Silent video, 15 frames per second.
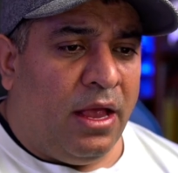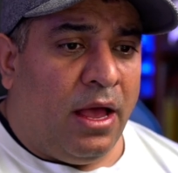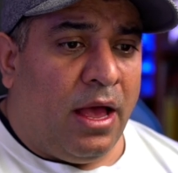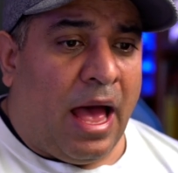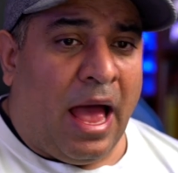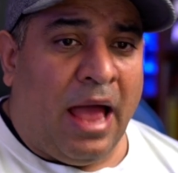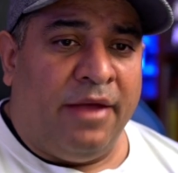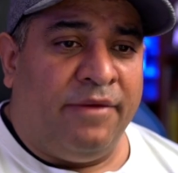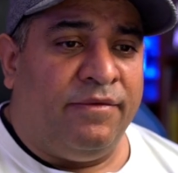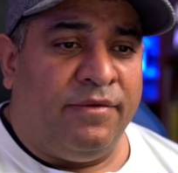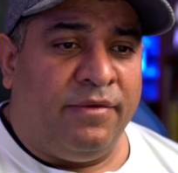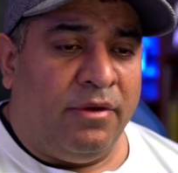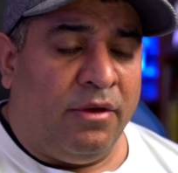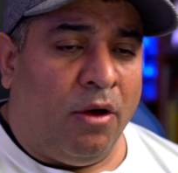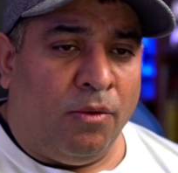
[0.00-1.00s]
I've
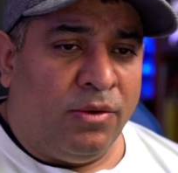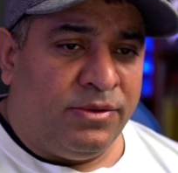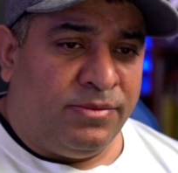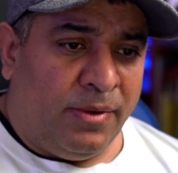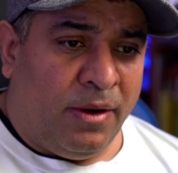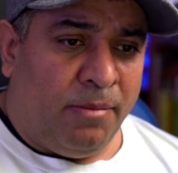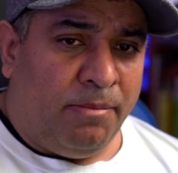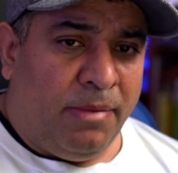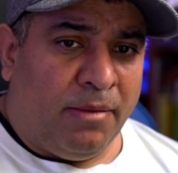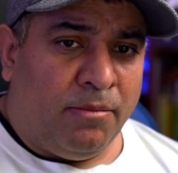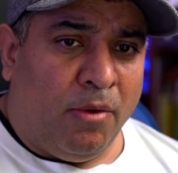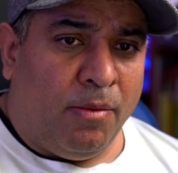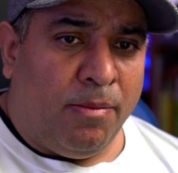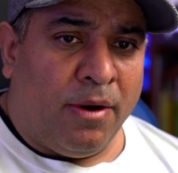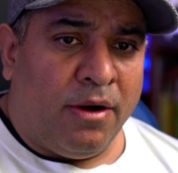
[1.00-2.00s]
always been a big
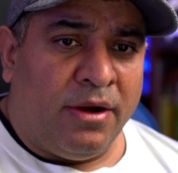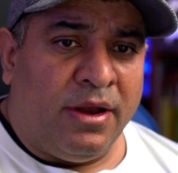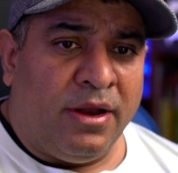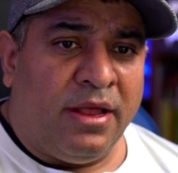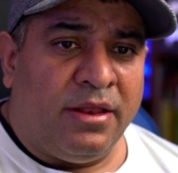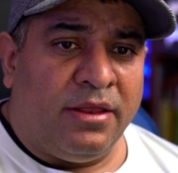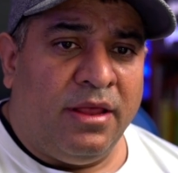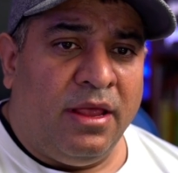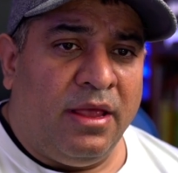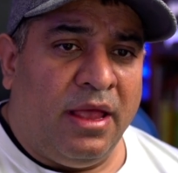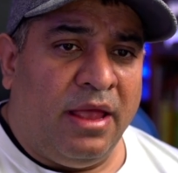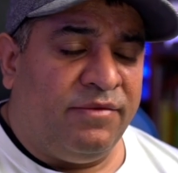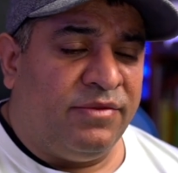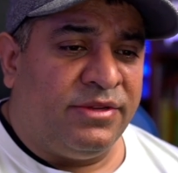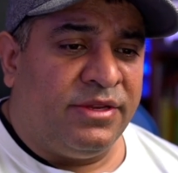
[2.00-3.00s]
Mopar nut
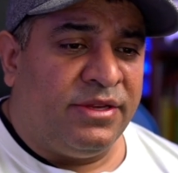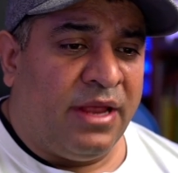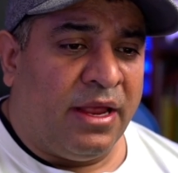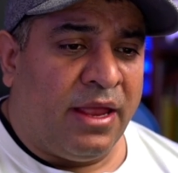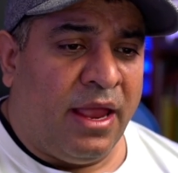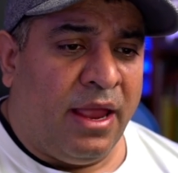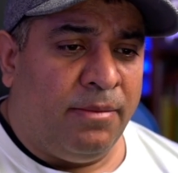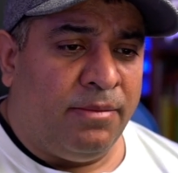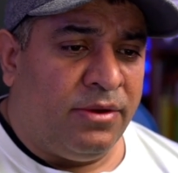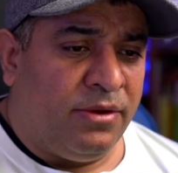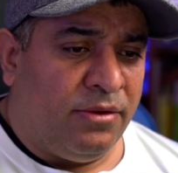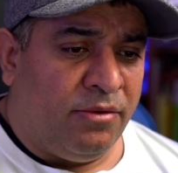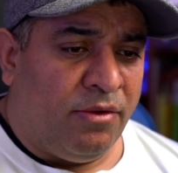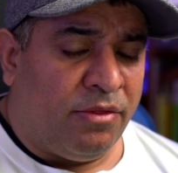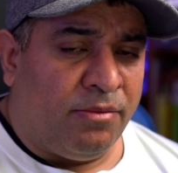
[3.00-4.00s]
ever since I came
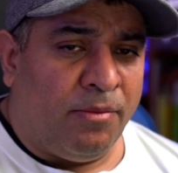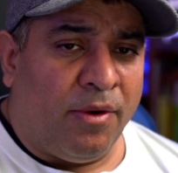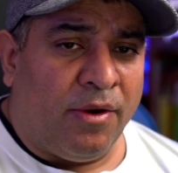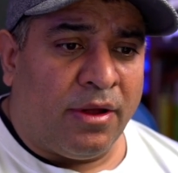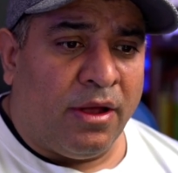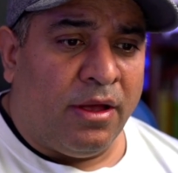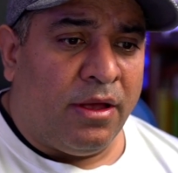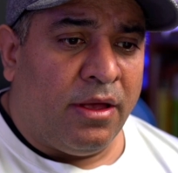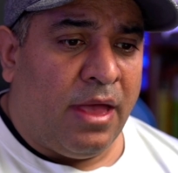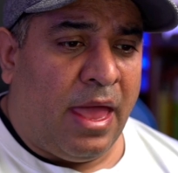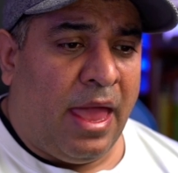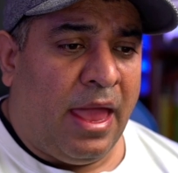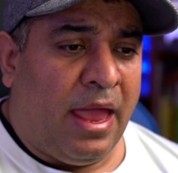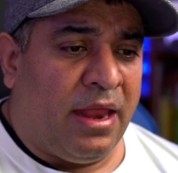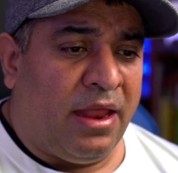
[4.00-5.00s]
to North America,
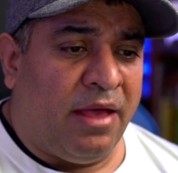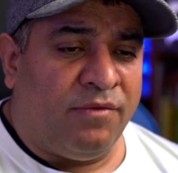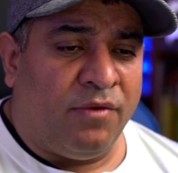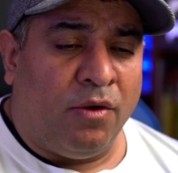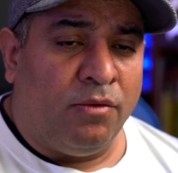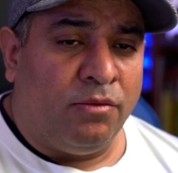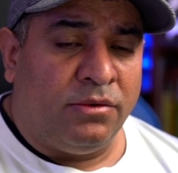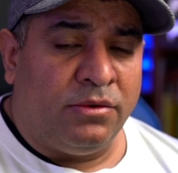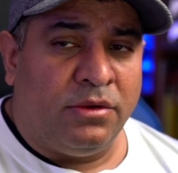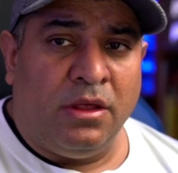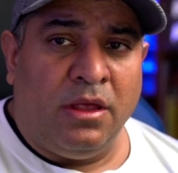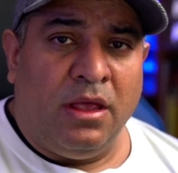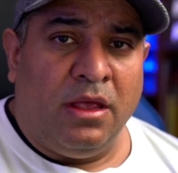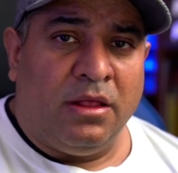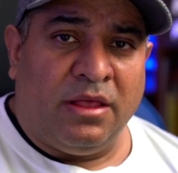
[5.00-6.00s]
and I've owned
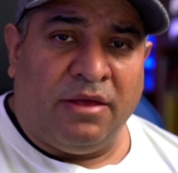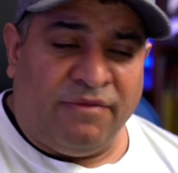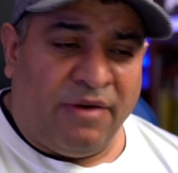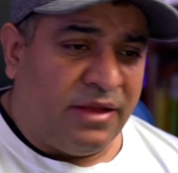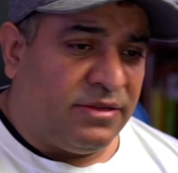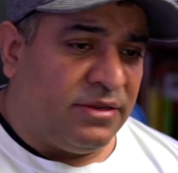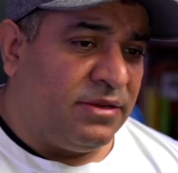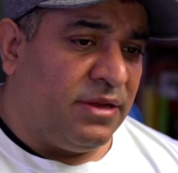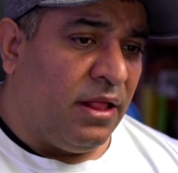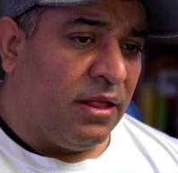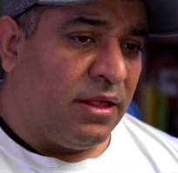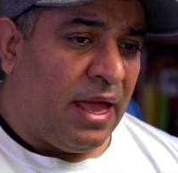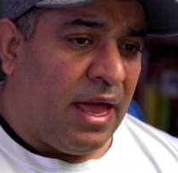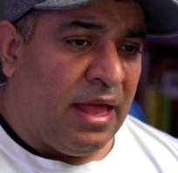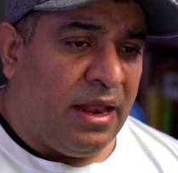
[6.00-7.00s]
the fastest
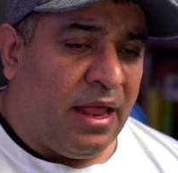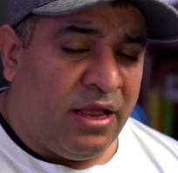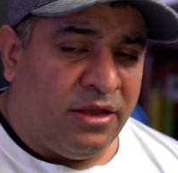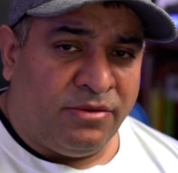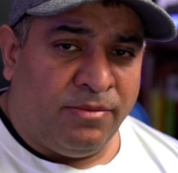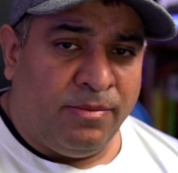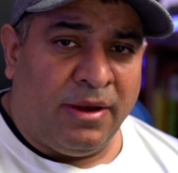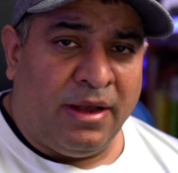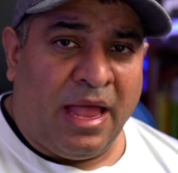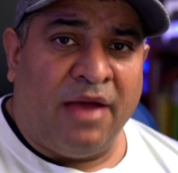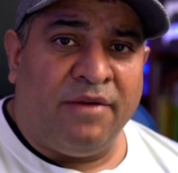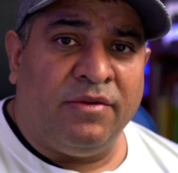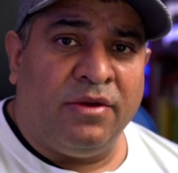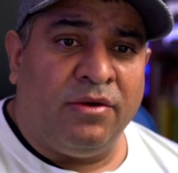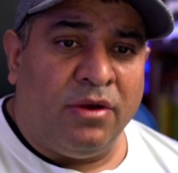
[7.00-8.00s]
Hellcat. I used to be an
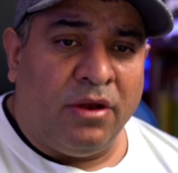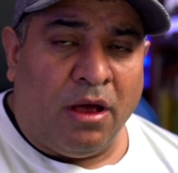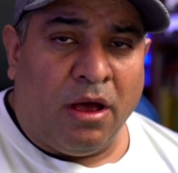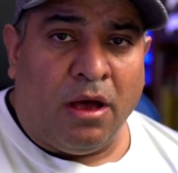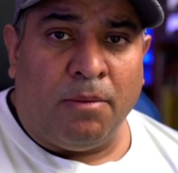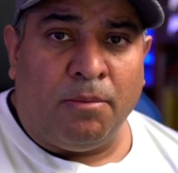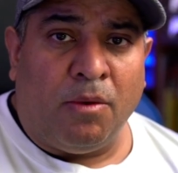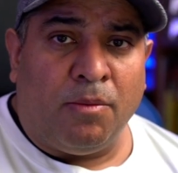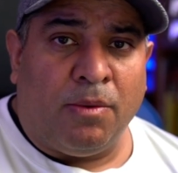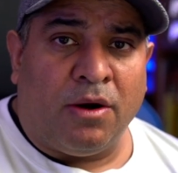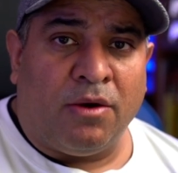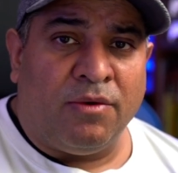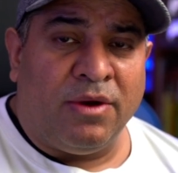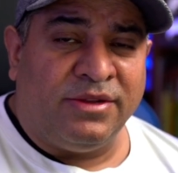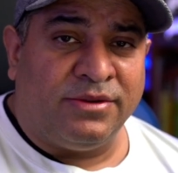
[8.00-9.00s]
avid uh,
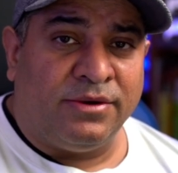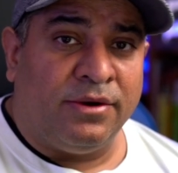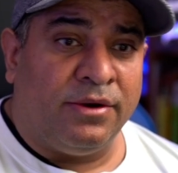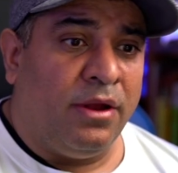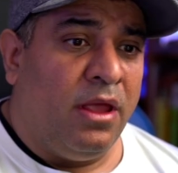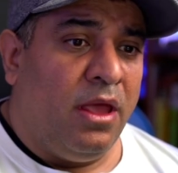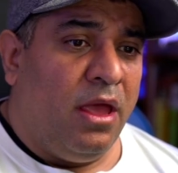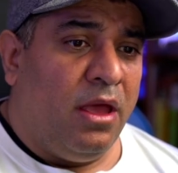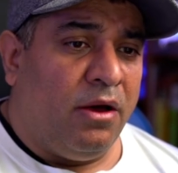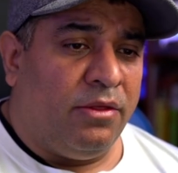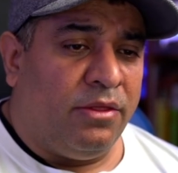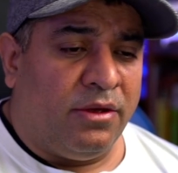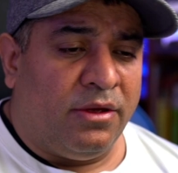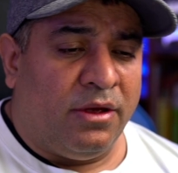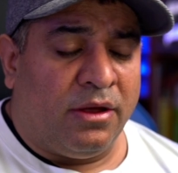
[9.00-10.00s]
Mopar racer
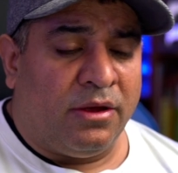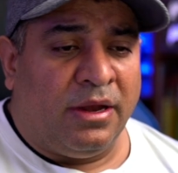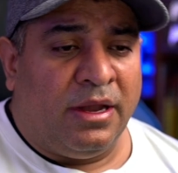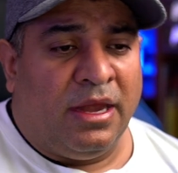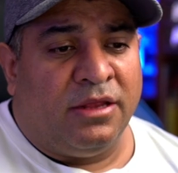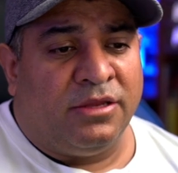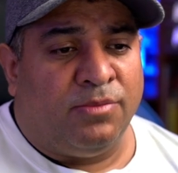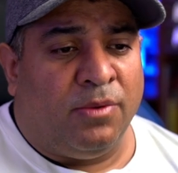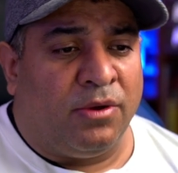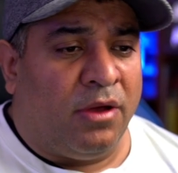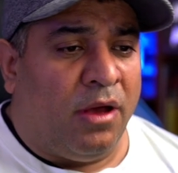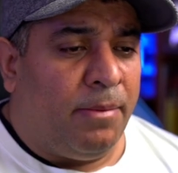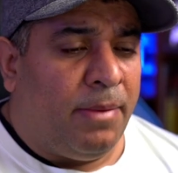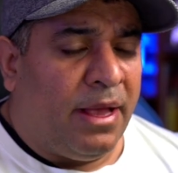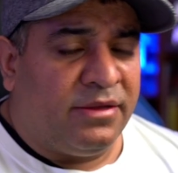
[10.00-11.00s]
on the Canadian Sport
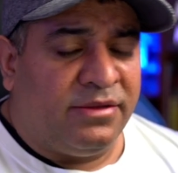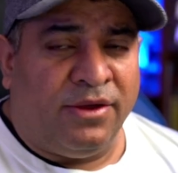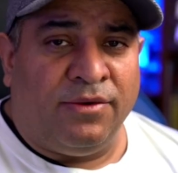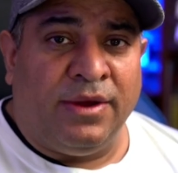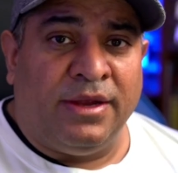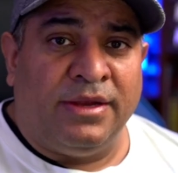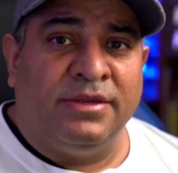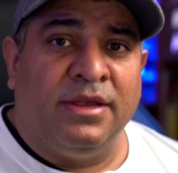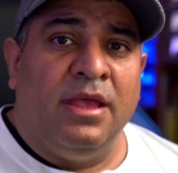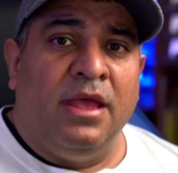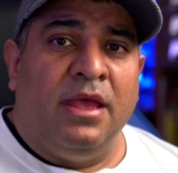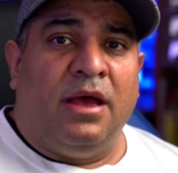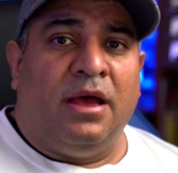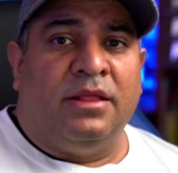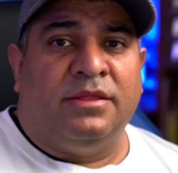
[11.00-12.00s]
Compact Series
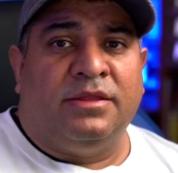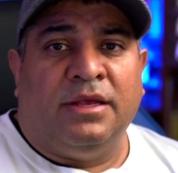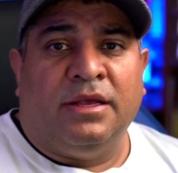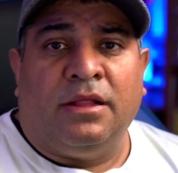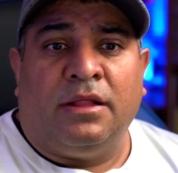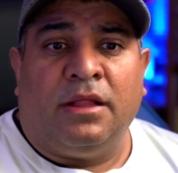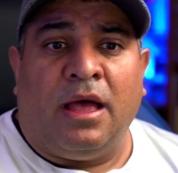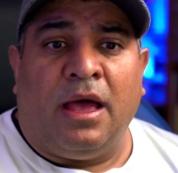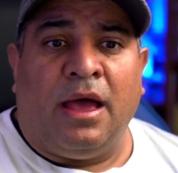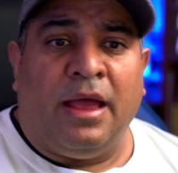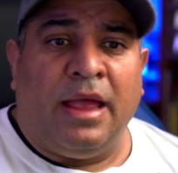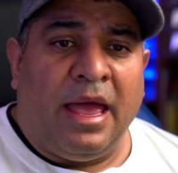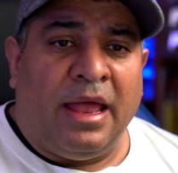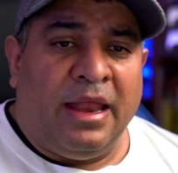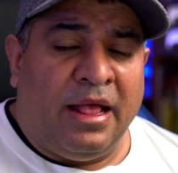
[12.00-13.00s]
until I
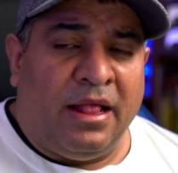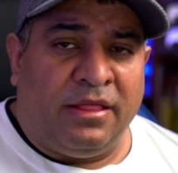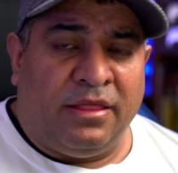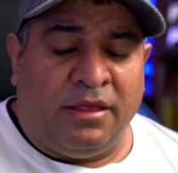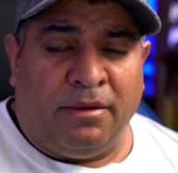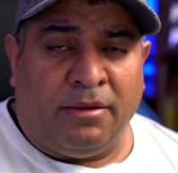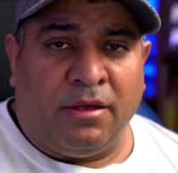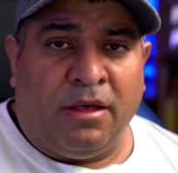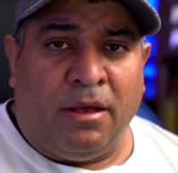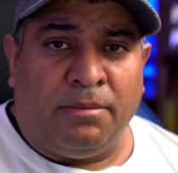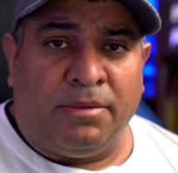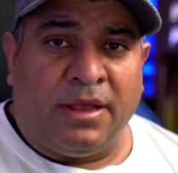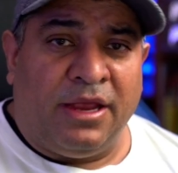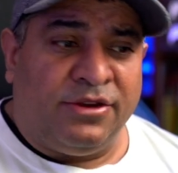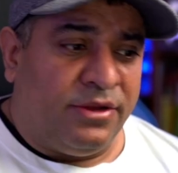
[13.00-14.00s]
had health
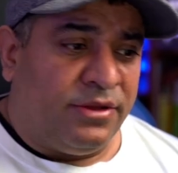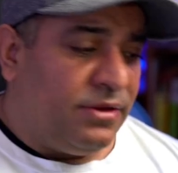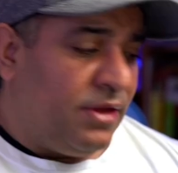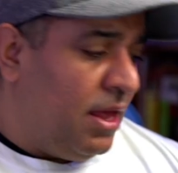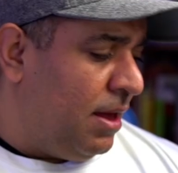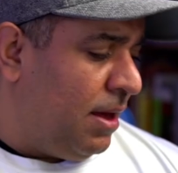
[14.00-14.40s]
complications.